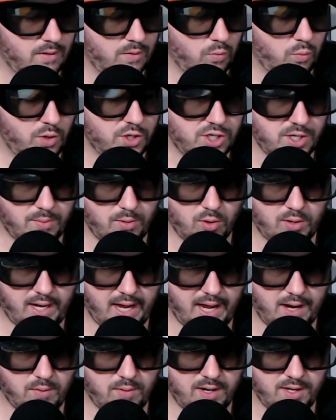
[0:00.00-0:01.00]
which I'm
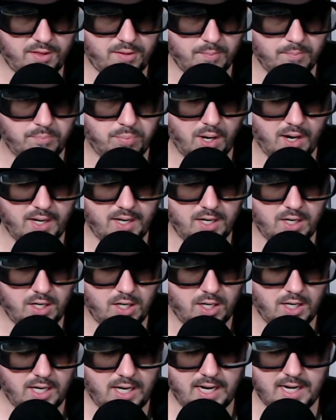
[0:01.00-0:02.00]
okay with, but
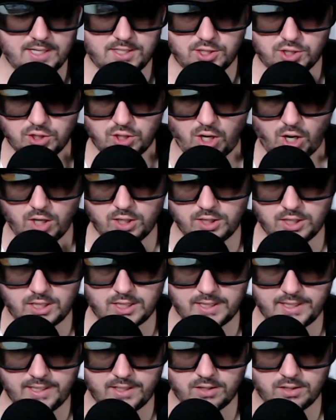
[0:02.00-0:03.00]
it's
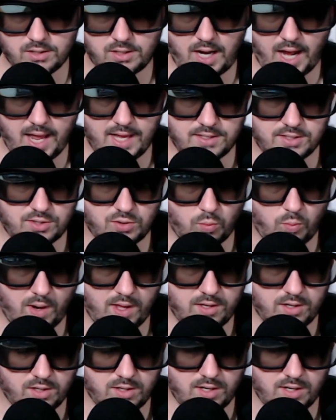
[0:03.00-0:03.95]
unclear as to whether or